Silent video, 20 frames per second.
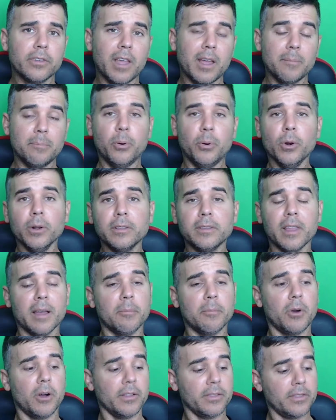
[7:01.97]
and put
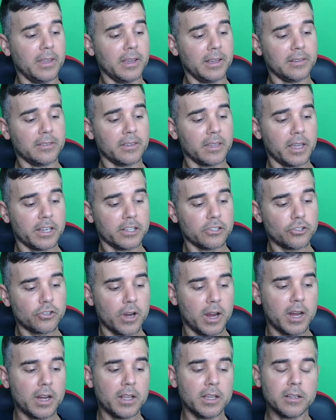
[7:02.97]
them on things like
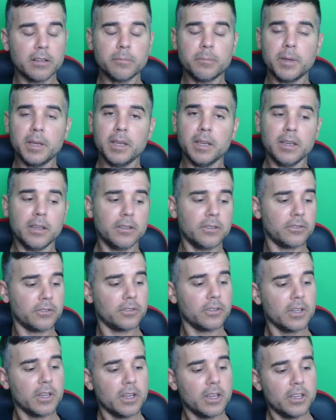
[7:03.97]
Training
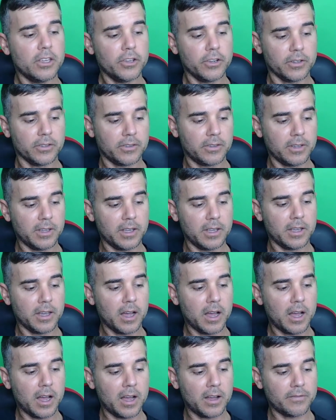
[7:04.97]
Peaks. You can see
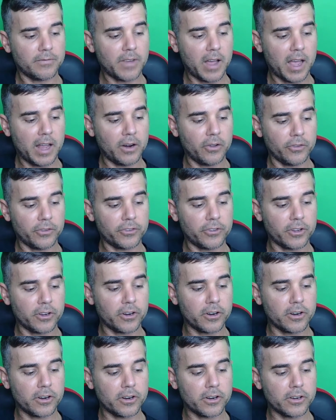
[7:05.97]
Final
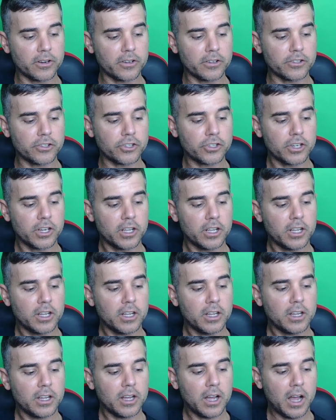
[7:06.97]
Surge,
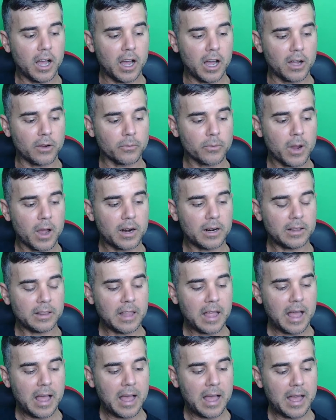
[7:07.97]

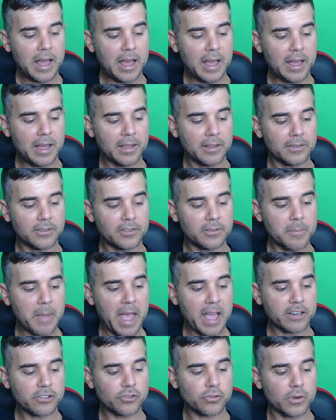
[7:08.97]
Runalyze,
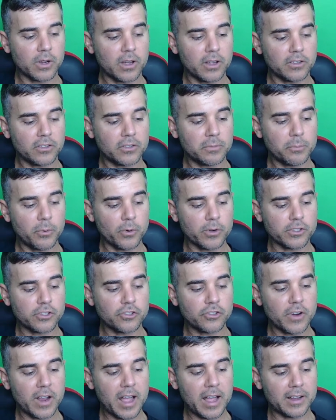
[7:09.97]
Smash Run, Sports
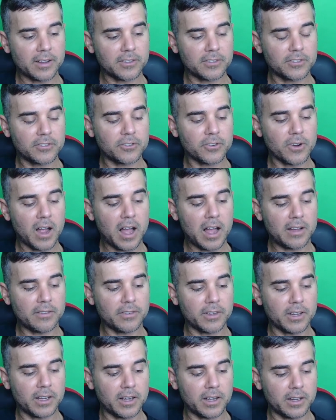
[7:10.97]
Tracks,
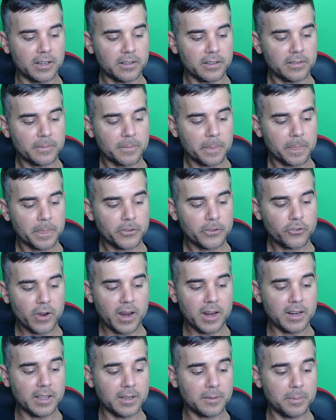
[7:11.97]
Strava,
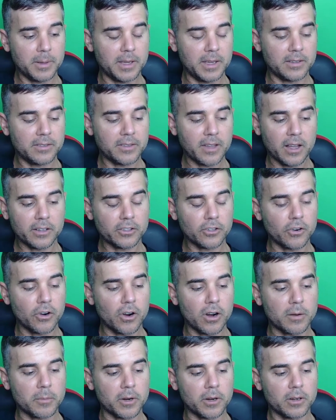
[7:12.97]
Training Peaks, Under
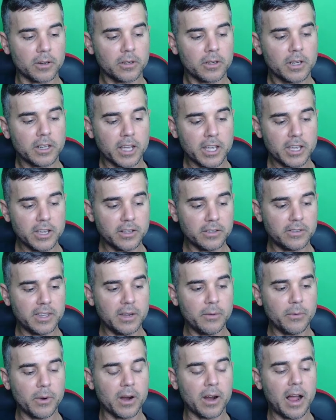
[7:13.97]
Armour. Now you can
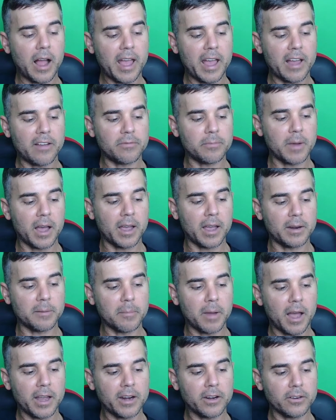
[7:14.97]
see where I have mine.
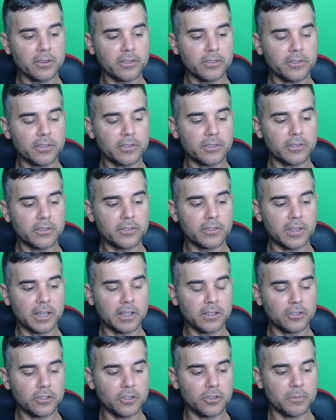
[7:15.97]
Mine are
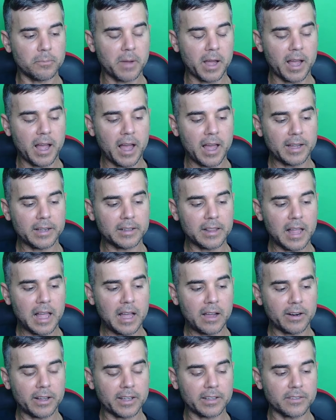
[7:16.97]
synced to my
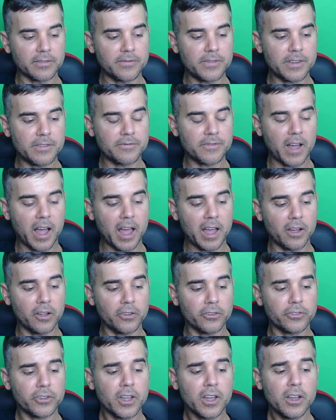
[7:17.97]
iCloud. I get the Fit
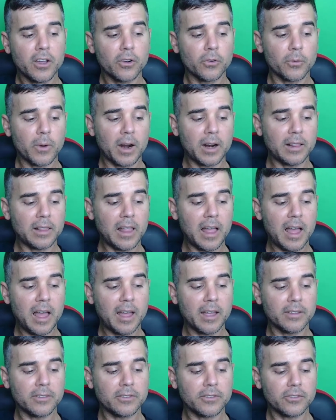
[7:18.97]
files.
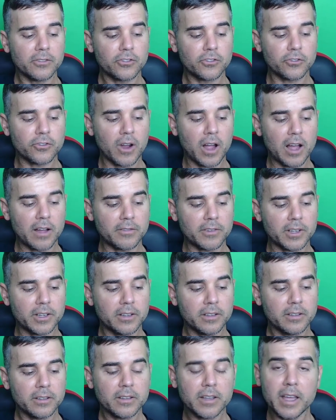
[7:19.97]
Runalyze,
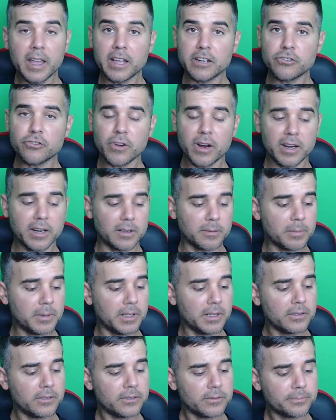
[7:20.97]
Strava, and Training
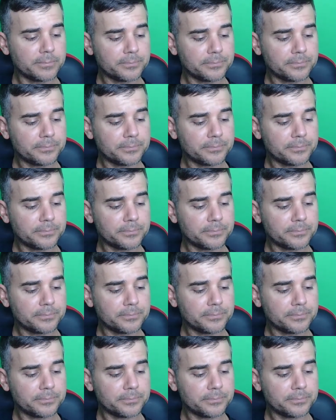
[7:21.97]
Peaks.